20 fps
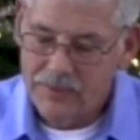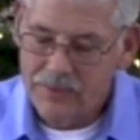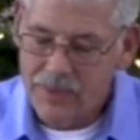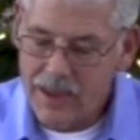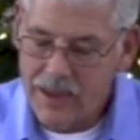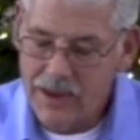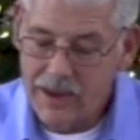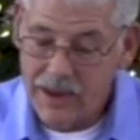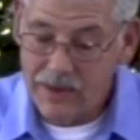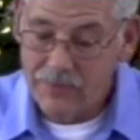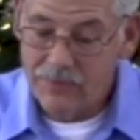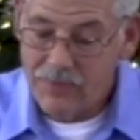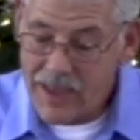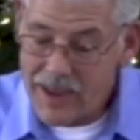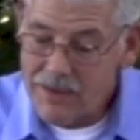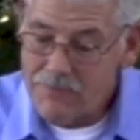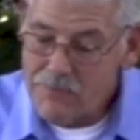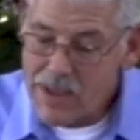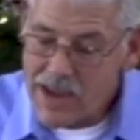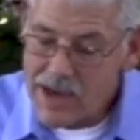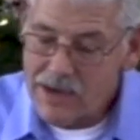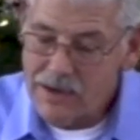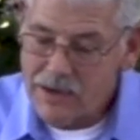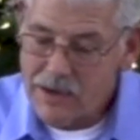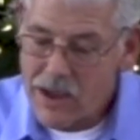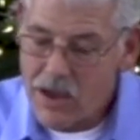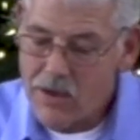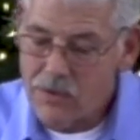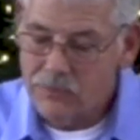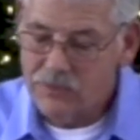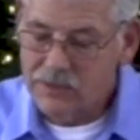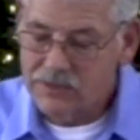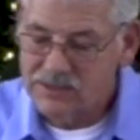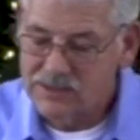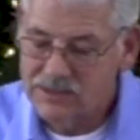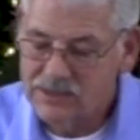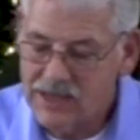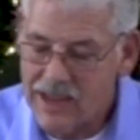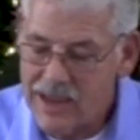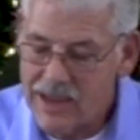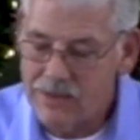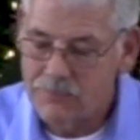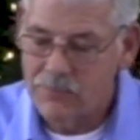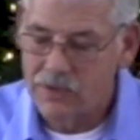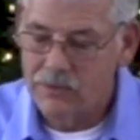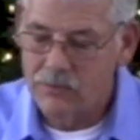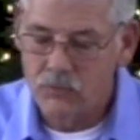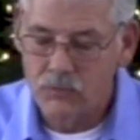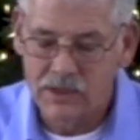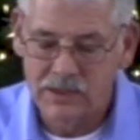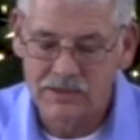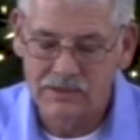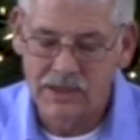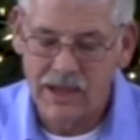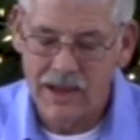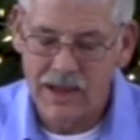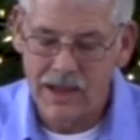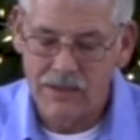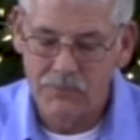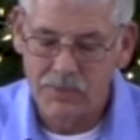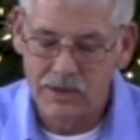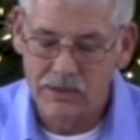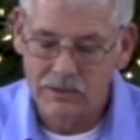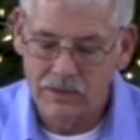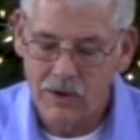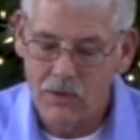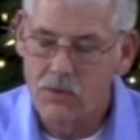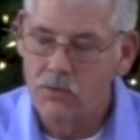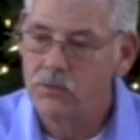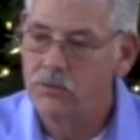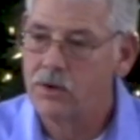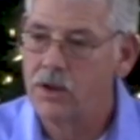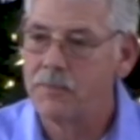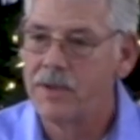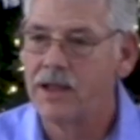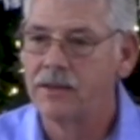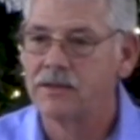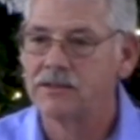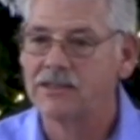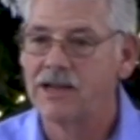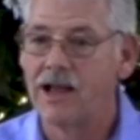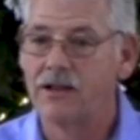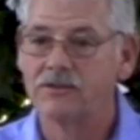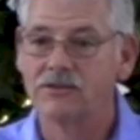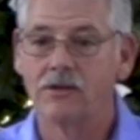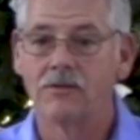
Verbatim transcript: they, and they made known the statement which they had been told about the child.